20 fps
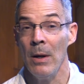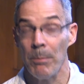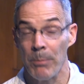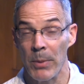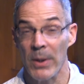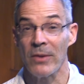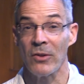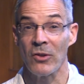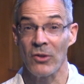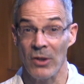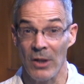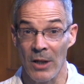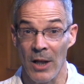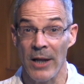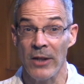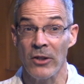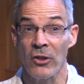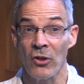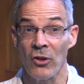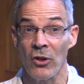but
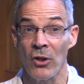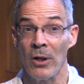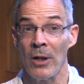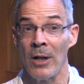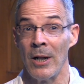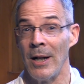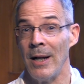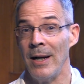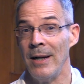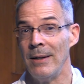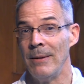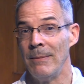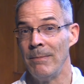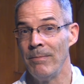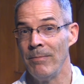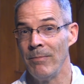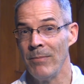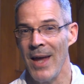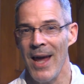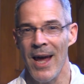celestial,
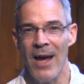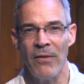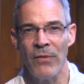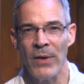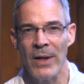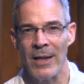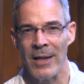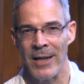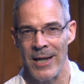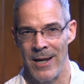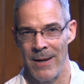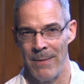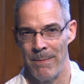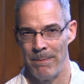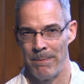heavenly.